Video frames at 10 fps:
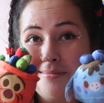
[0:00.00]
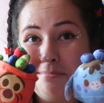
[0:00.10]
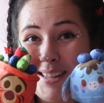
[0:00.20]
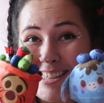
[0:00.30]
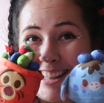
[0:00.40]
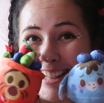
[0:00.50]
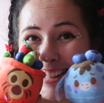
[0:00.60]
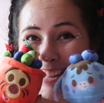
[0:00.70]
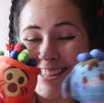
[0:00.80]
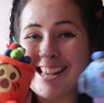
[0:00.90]

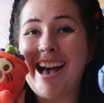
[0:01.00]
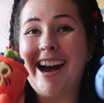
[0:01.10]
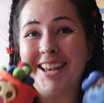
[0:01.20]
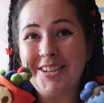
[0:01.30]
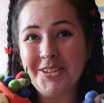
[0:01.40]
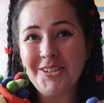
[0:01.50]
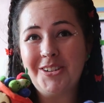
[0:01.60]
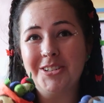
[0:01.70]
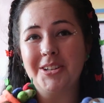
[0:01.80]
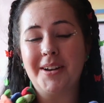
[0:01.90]
Munchlings! I do
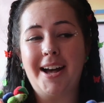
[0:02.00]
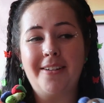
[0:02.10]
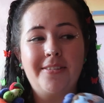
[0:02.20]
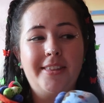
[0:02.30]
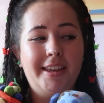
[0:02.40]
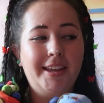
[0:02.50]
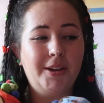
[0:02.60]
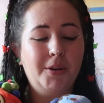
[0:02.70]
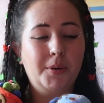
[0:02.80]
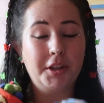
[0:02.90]
also have
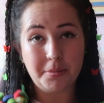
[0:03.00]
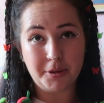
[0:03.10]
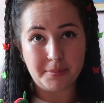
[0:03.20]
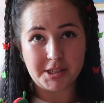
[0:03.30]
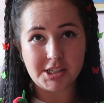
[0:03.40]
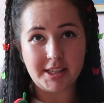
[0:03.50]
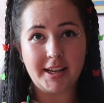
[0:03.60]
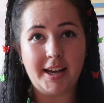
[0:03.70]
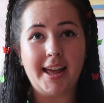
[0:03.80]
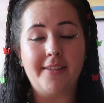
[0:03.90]
the Winnie the Pooh
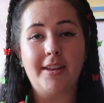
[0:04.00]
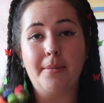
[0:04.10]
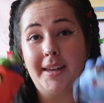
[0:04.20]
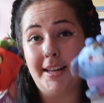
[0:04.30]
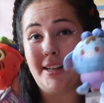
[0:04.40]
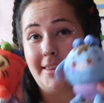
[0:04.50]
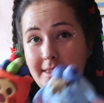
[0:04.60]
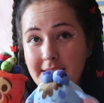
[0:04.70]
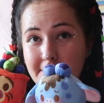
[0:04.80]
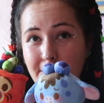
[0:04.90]
Munchling. I have him in
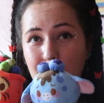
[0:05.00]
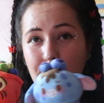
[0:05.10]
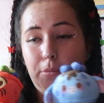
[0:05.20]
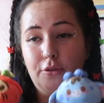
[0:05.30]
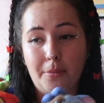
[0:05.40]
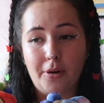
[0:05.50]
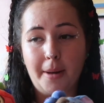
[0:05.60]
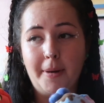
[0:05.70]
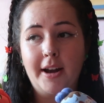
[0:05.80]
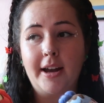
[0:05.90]
this form from Primark.